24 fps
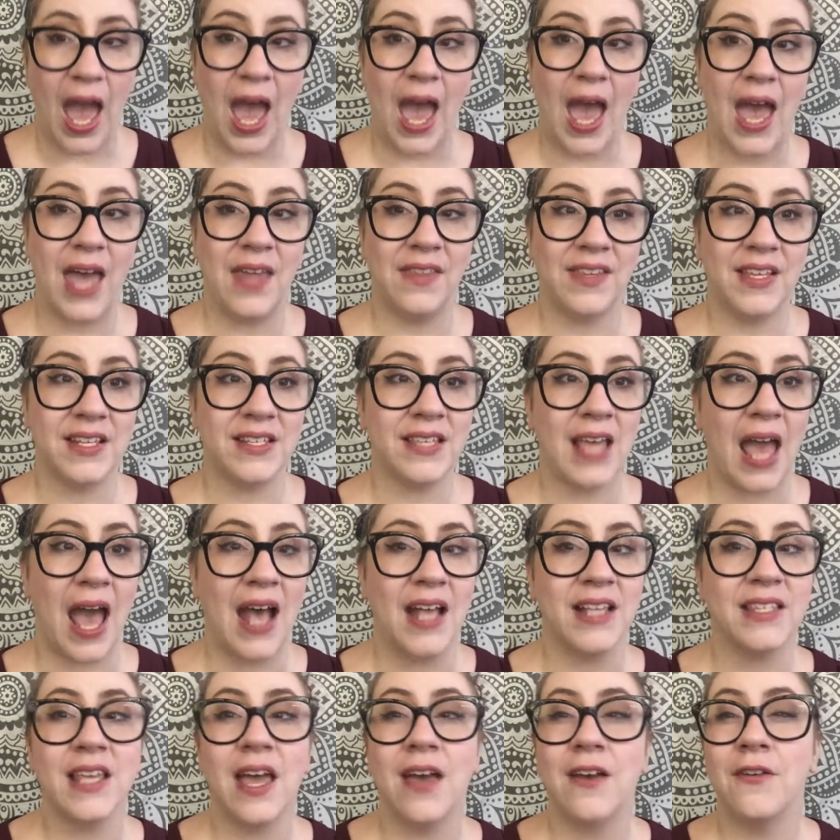And this
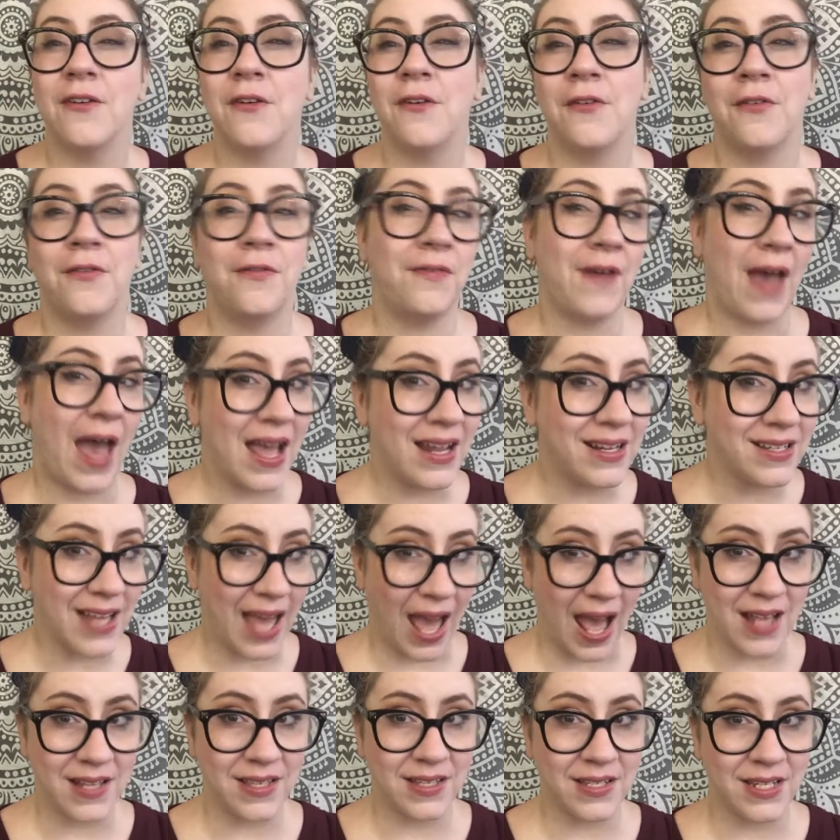has
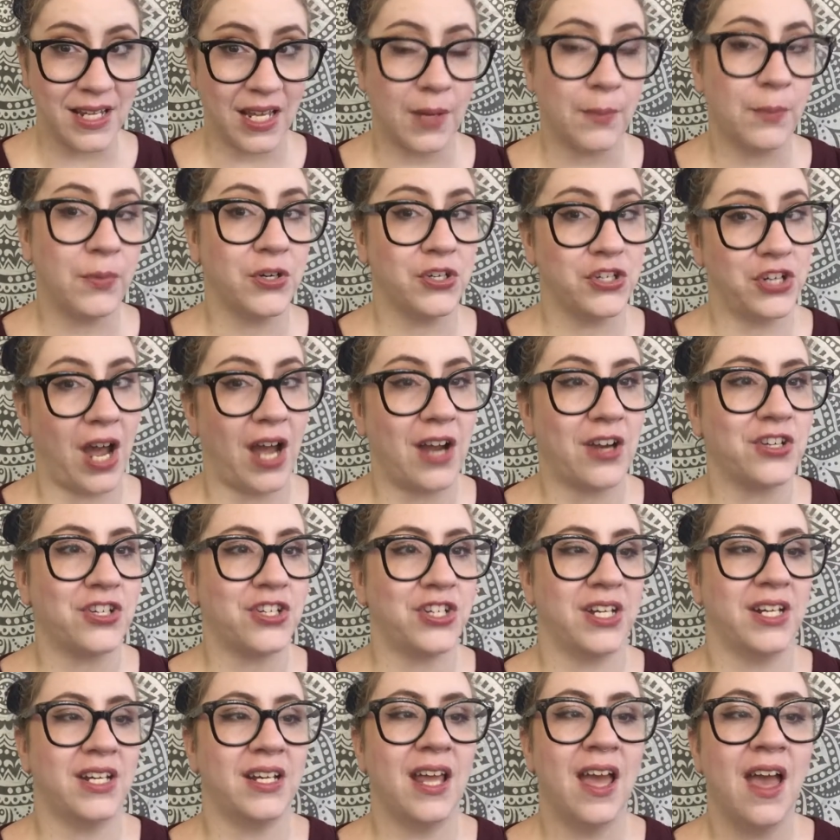fantastic
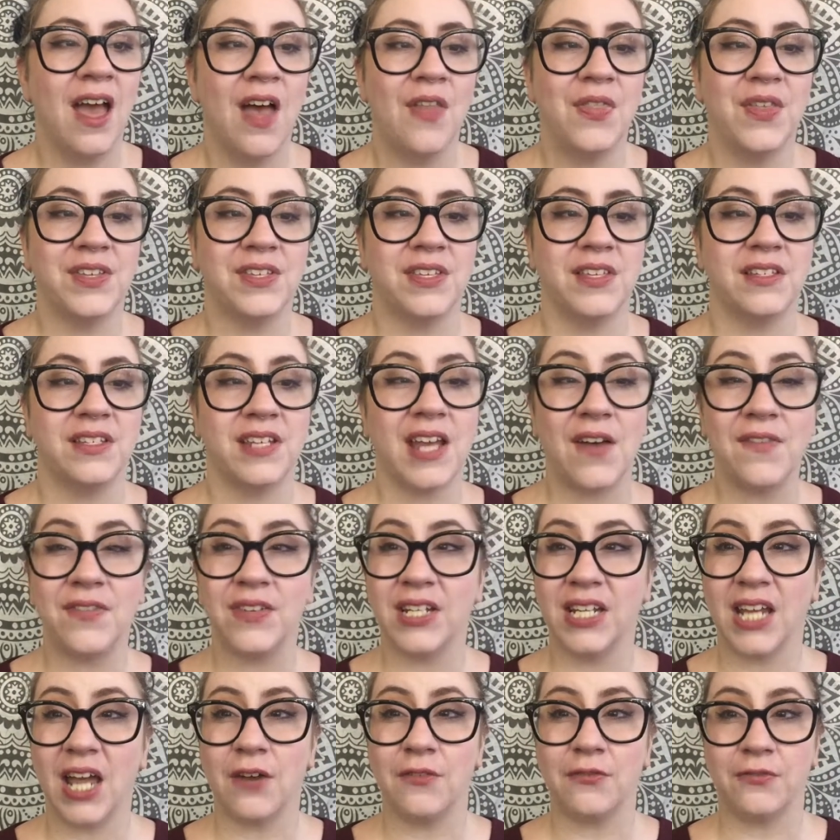projection. This is
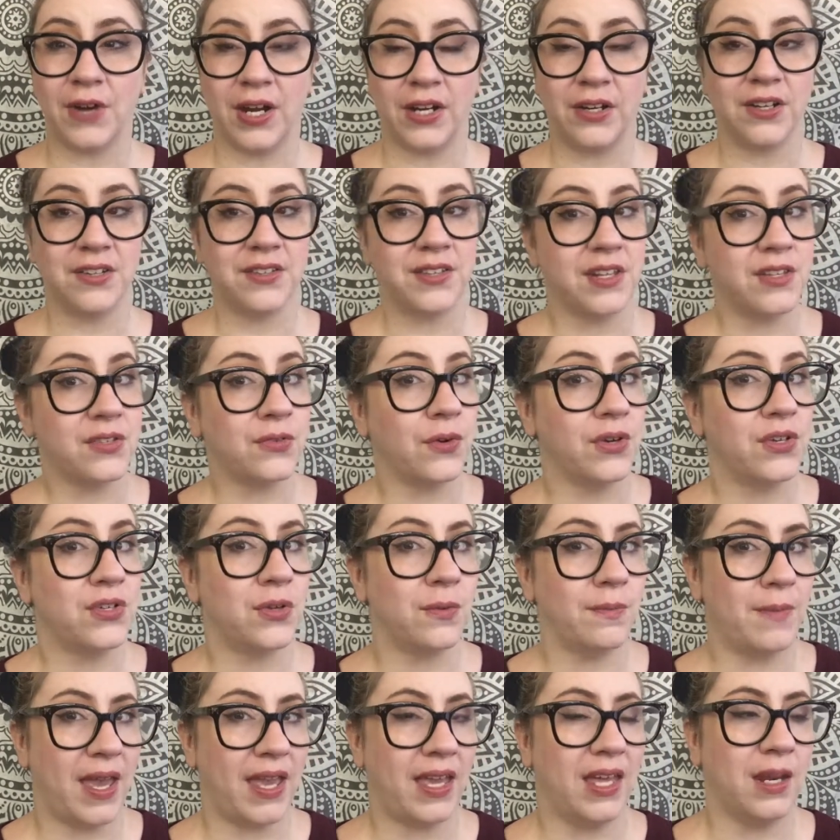definitely a fragrance that's going
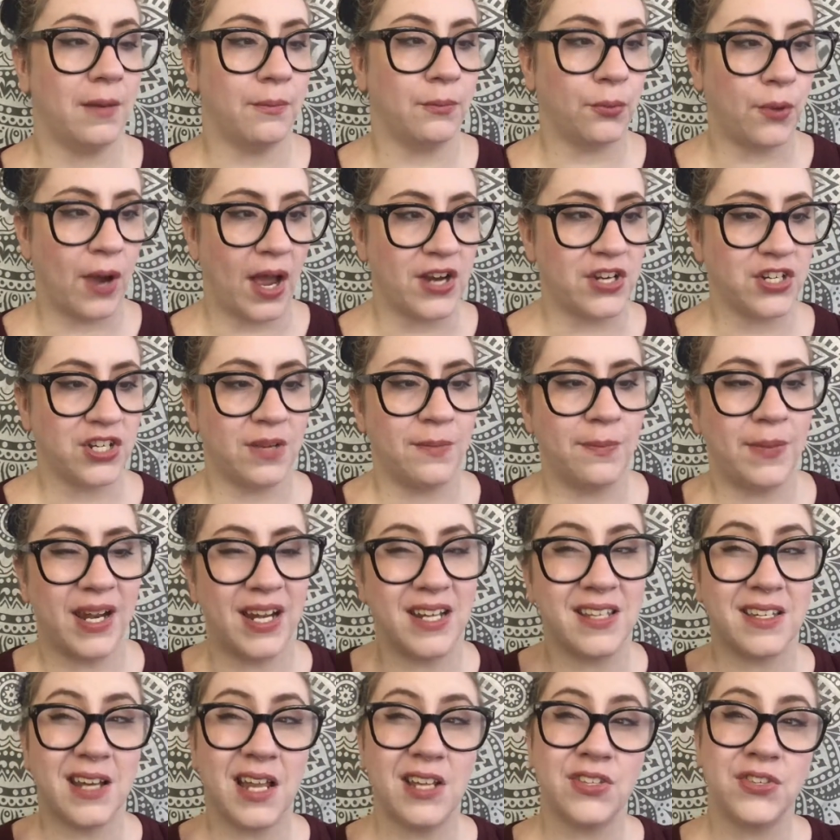to make an impression, but
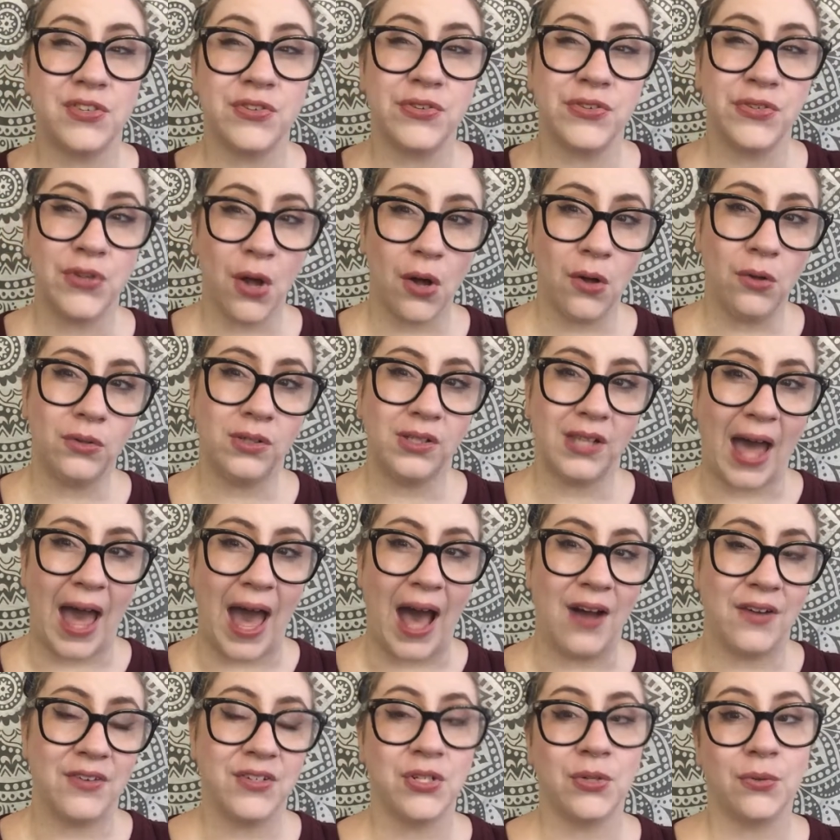it's not so
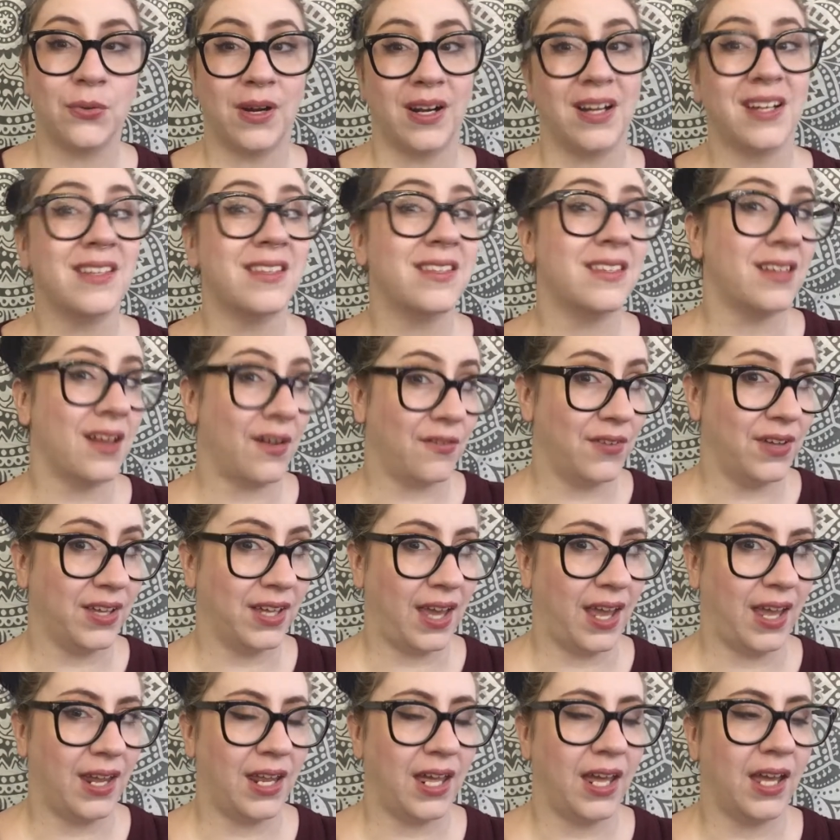loud to where it's
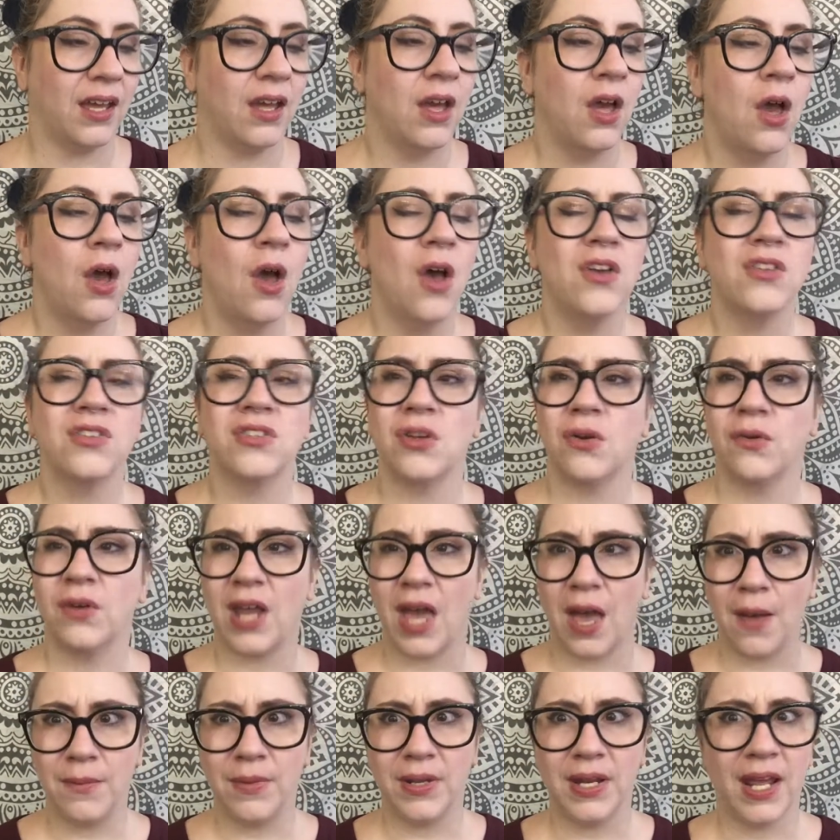suffocating. So it
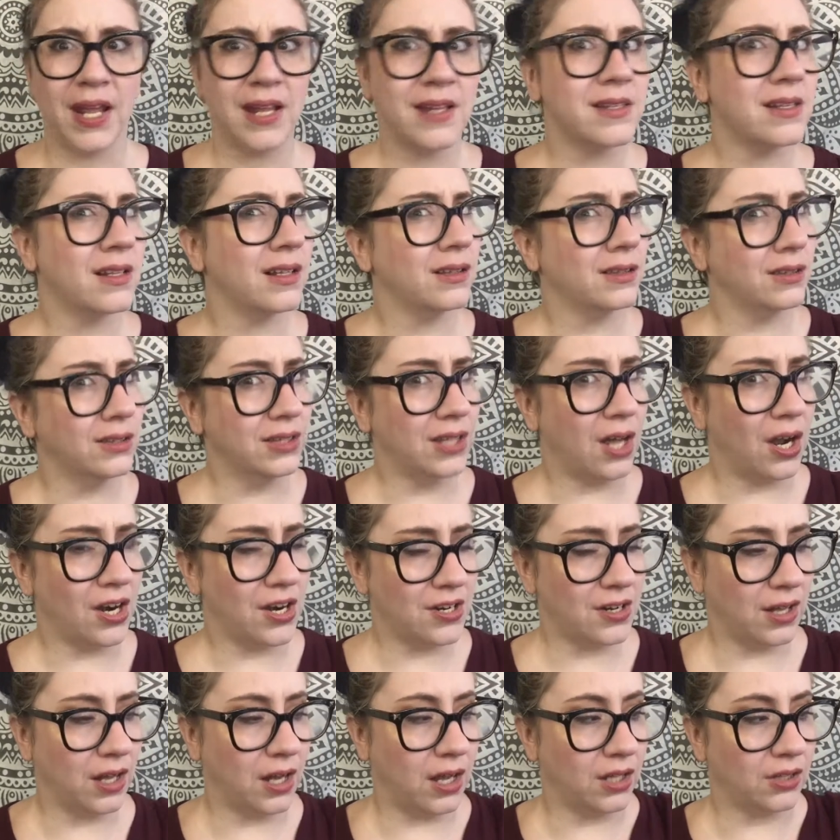emanates
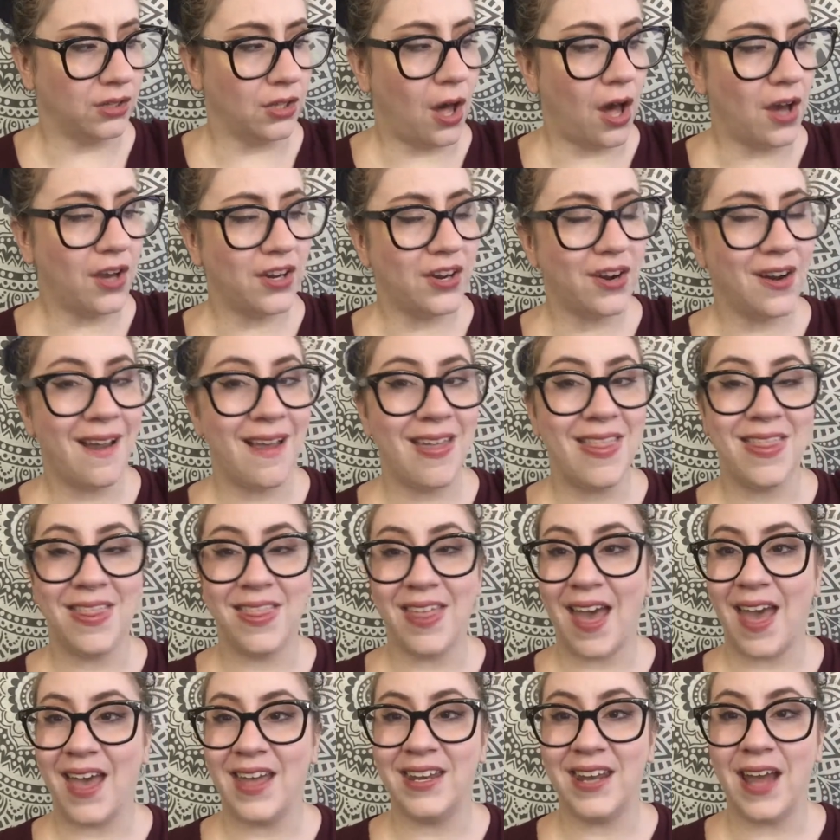longer
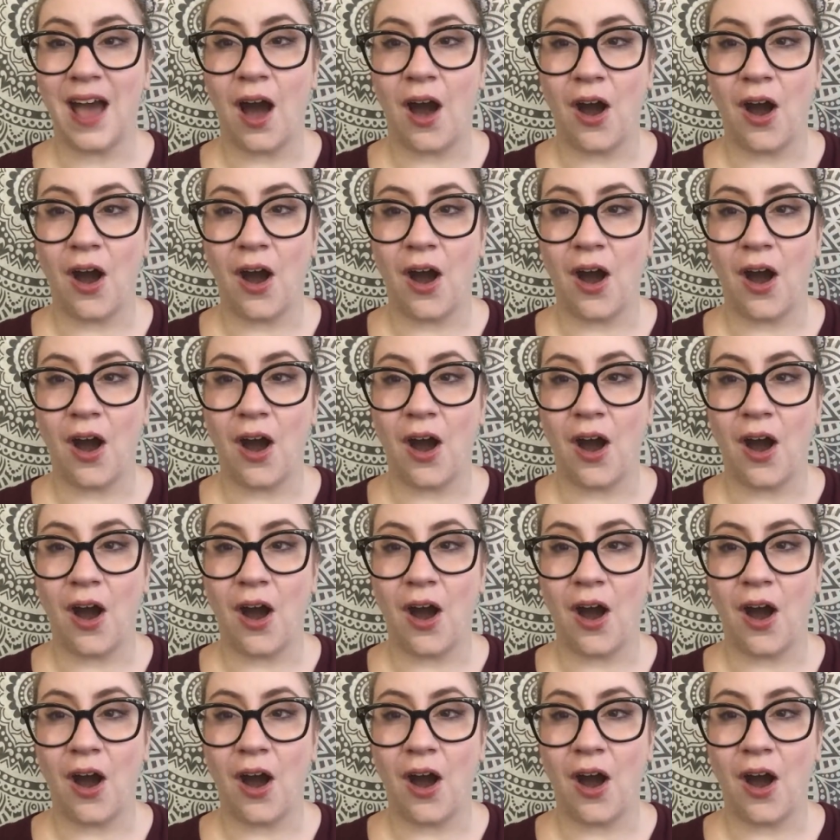than